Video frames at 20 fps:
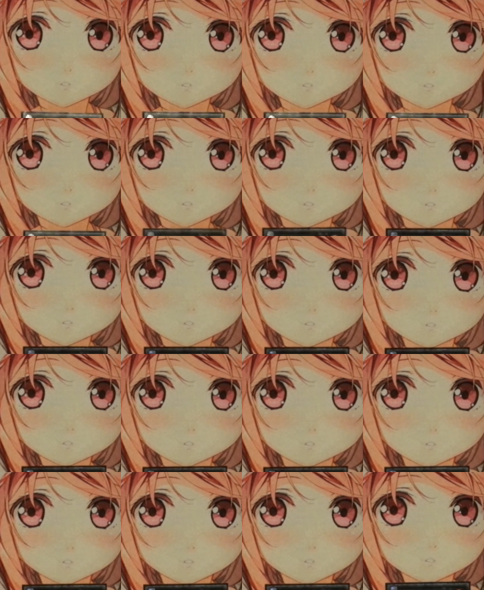I'm using one
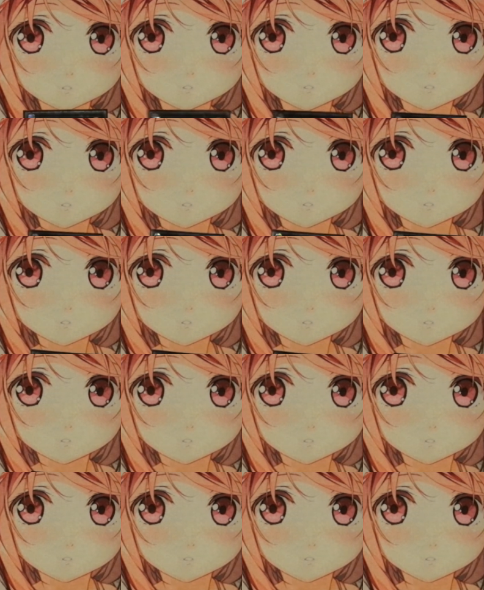Wind-Up Zenmaines
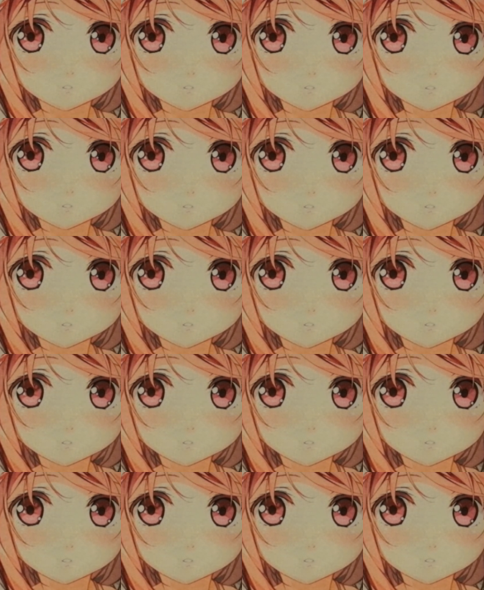because